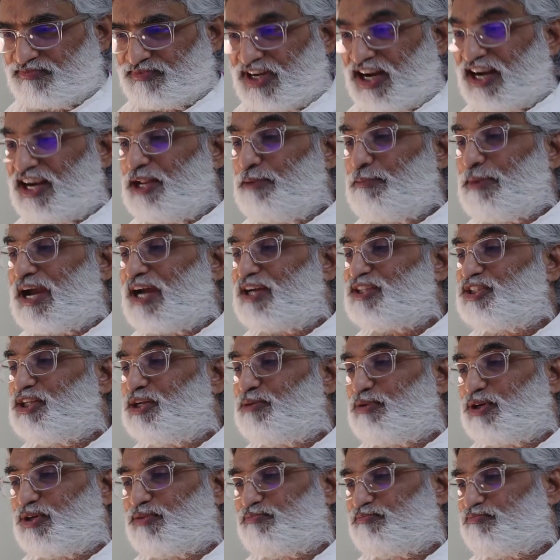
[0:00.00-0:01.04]

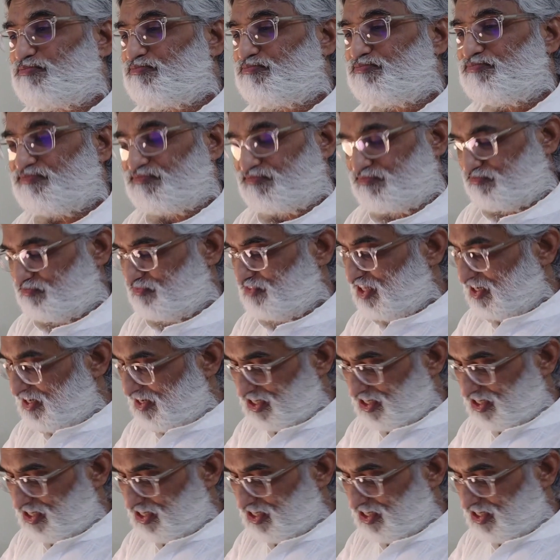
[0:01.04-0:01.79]
unimaginable. The